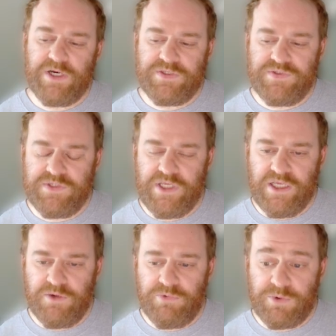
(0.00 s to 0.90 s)
to
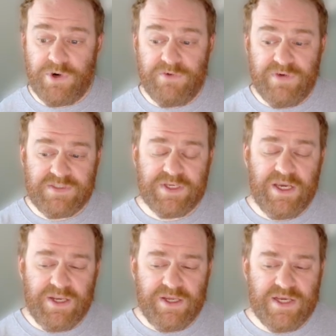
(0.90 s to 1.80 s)
see when we're
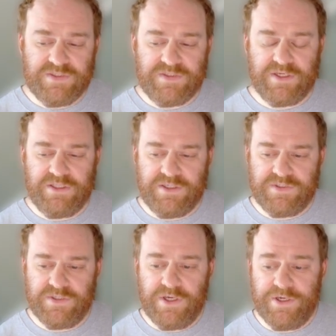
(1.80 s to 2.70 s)
investigating cases like
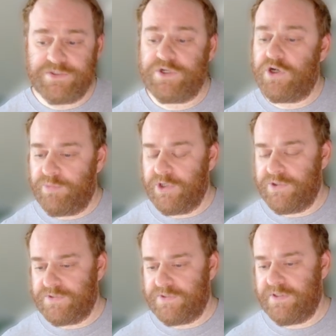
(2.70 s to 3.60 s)
this is
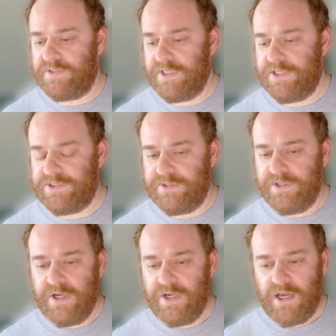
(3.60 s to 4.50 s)
Kerberos authentication.
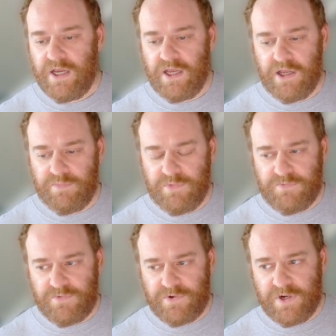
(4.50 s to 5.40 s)

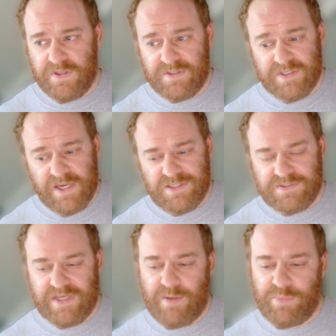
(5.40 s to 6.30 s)
For authentications
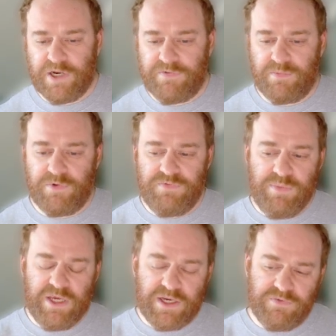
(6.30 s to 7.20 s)
happening from a
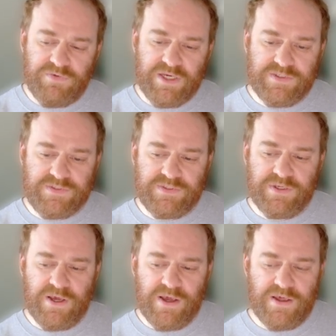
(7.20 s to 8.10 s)
VPN device
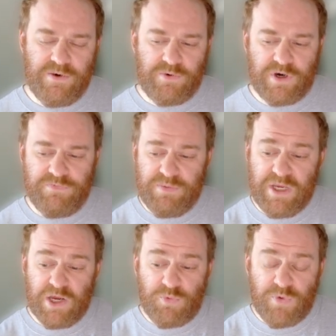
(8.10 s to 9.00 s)
or a
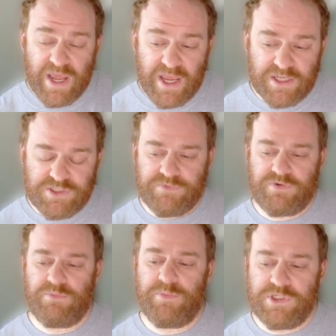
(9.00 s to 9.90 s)
VPN range
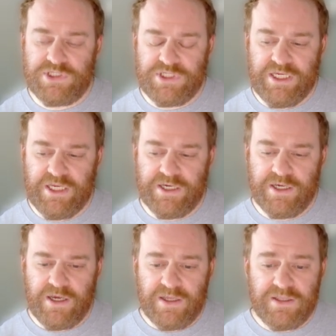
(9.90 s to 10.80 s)
from a machine
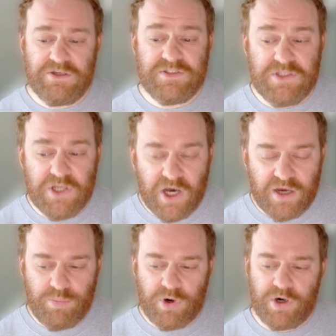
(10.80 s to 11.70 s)
that is
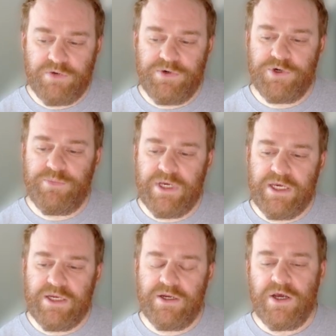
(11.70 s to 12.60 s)
not part of your
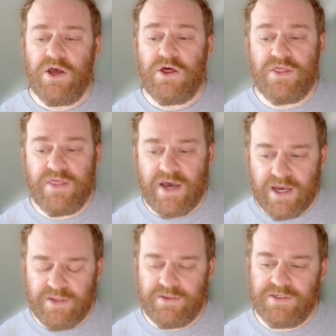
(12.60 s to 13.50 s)
domain,
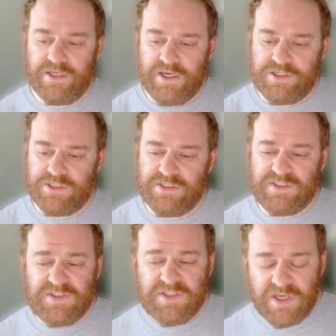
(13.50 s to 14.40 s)
that authentication is
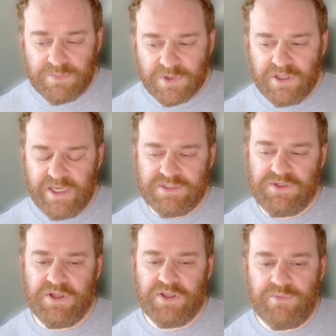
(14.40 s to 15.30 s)
typically
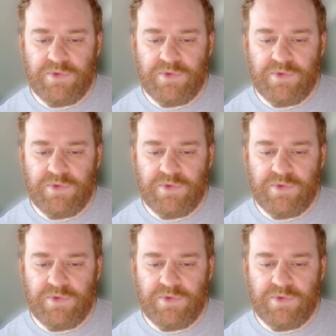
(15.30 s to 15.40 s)
NTLM.